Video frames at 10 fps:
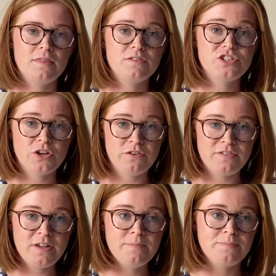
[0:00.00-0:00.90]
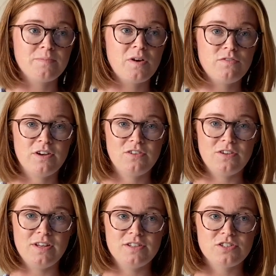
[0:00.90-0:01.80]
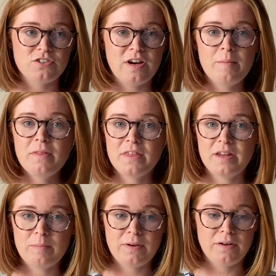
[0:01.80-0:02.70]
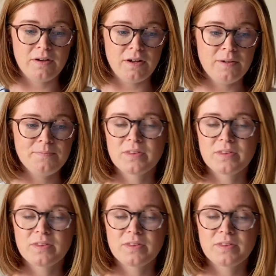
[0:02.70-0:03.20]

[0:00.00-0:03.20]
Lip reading: Sophie, my friend on Instagram, the Knit Purl girl.